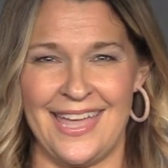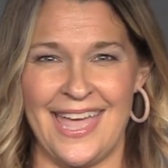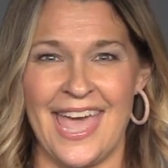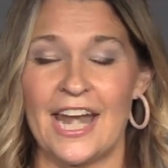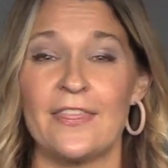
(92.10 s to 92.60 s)

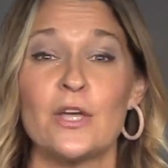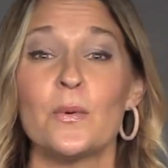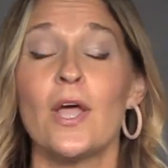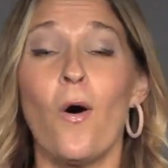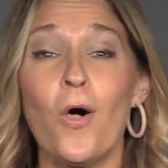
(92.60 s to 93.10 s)
And I think
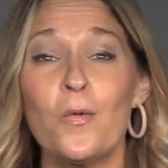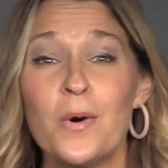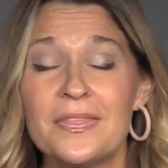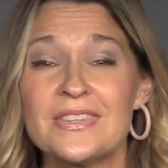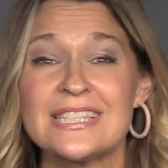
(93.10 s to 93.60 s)
we all
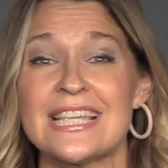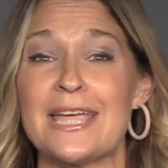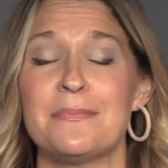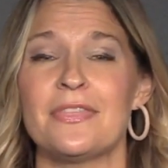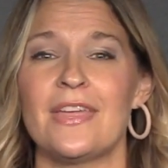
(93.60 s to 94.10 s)
want the
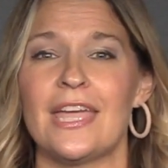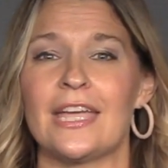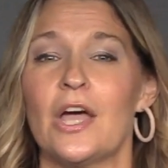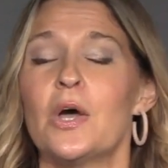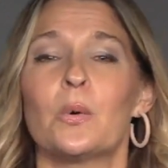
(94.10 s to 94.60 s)
same thing.
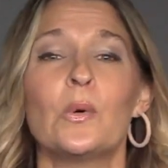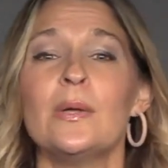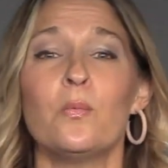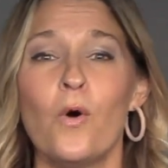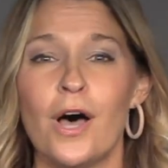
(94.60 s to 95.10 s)
We
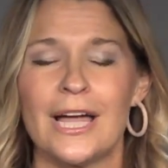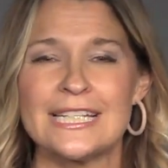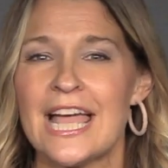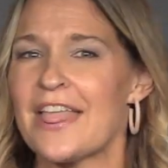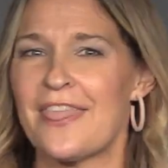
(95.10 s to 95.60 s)
want
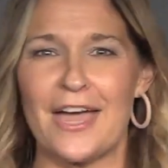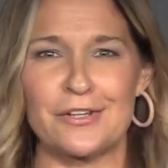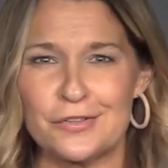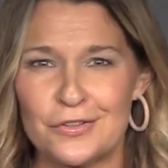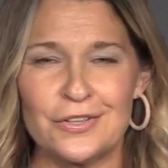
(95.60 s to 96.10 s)

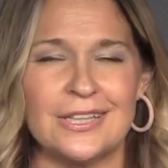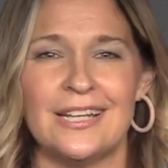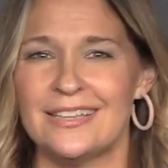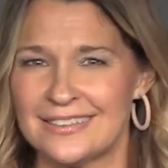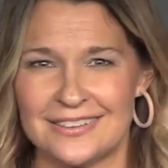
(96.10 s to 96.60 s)
that good
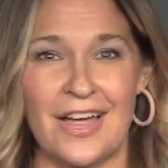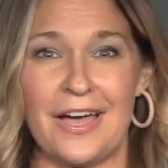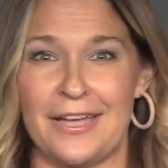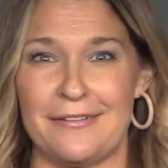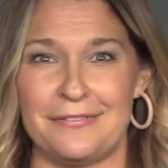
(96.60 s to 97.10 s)

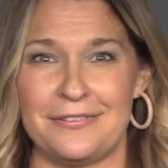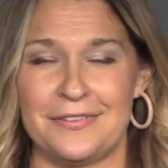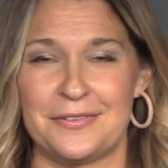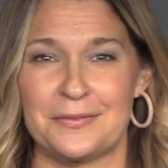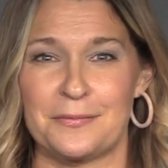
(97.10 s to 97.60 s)
life,
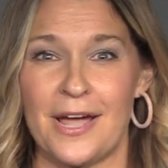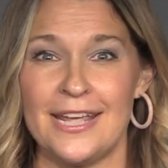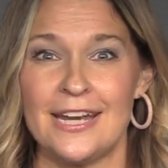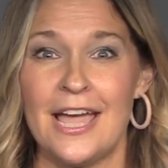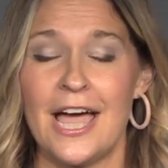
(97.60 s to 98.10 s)

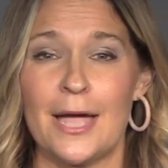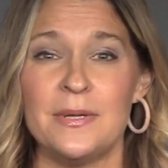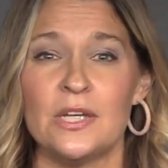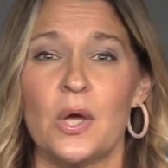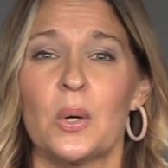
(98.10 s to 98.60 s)
right? I
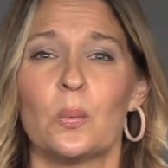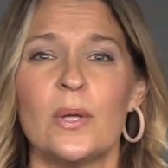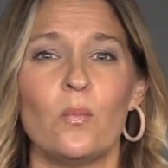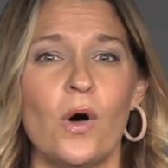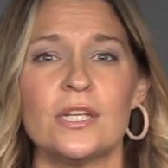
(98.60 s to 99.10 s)
mean, we
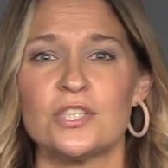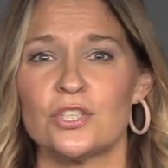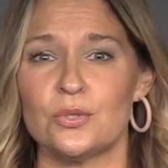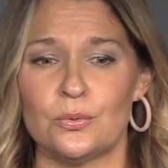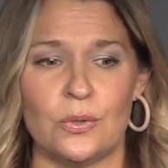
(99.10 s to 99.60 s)
want
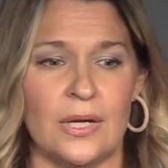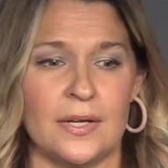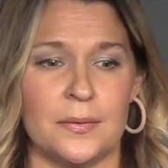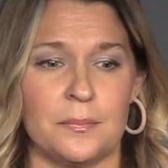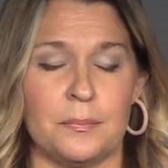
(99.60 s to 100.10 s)
to
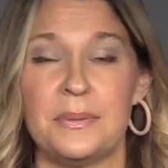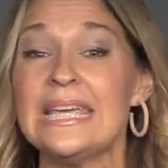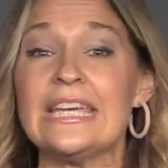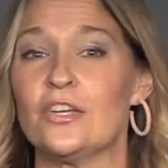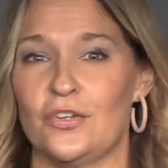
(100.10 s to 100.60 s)

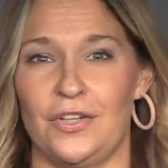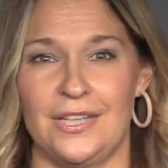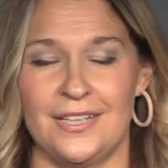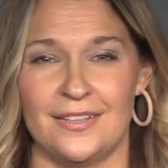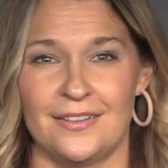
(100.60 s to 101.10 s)
be good.
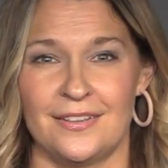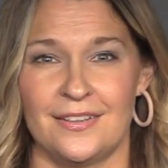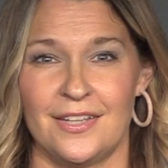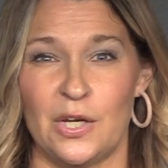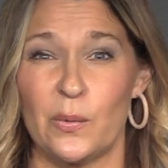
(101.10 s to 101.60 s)

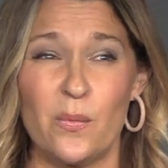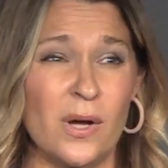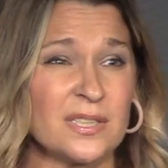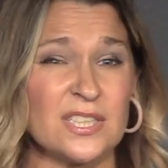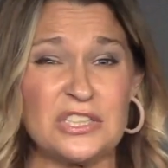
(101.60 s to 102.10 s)
We
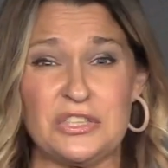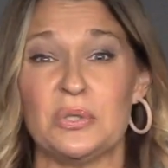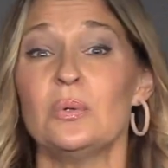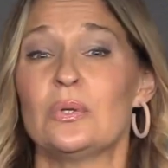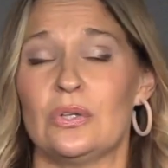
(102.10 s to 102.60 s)
want to
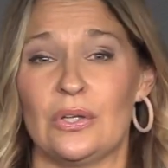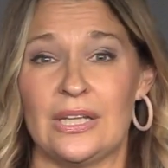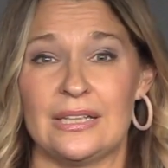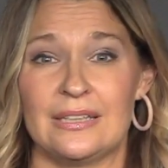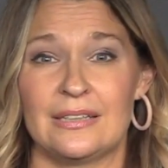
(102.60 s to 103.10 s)
do
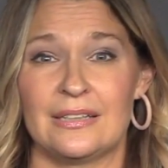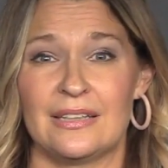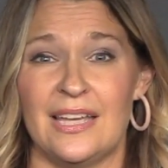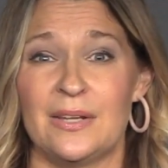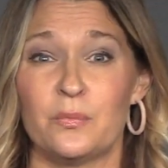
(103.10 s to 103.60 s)
good.
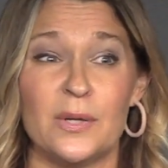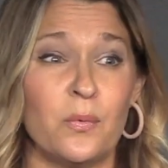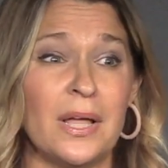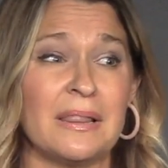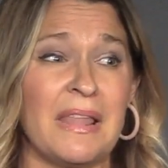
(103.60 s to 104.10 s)
And we
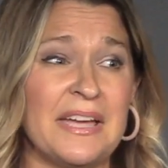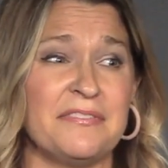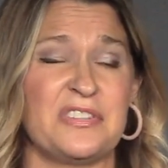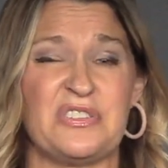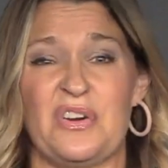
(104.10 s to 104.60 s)
want life
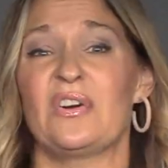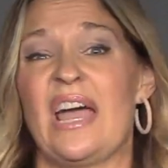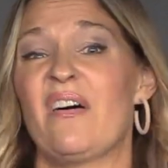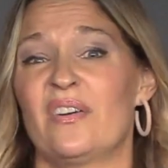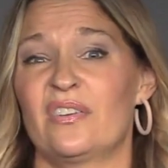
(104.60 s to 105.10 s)
to turn
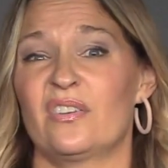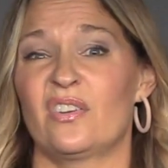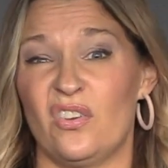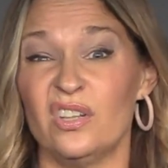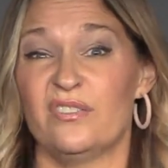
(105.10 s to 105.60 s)
out
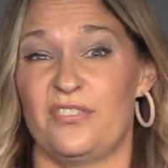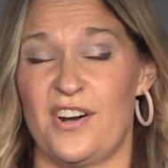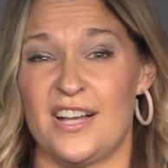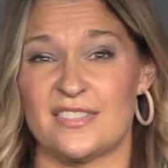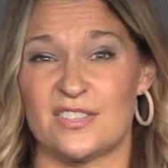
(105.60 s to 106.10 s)
good for
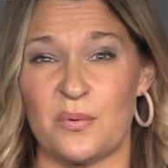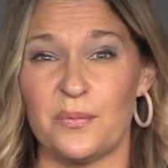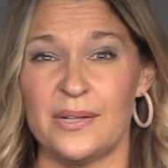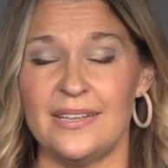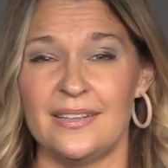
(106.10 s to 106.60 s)
us, don't we?